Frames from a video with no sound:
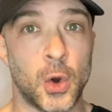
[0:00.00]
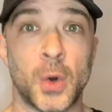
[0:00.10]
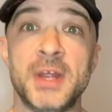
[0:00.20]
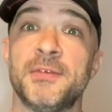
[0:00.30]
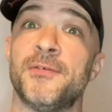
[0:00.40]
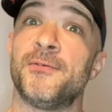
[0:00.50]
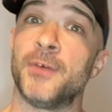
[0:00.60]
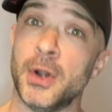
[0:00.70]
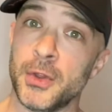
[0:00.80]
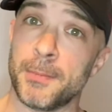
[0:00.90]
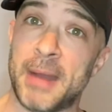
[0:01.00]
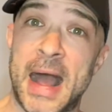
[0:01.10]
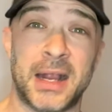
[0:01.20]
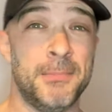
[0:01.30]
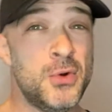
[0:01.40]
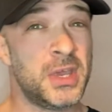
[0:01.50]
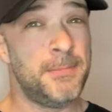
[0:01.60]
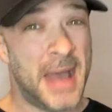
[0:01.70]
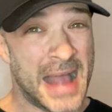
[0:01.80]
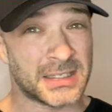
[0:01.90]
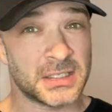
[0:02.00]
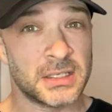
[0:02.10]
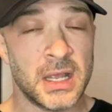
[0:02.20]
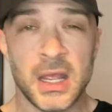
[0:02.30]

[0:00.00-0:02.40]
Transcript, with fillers: or even further back, a Mookie Betts.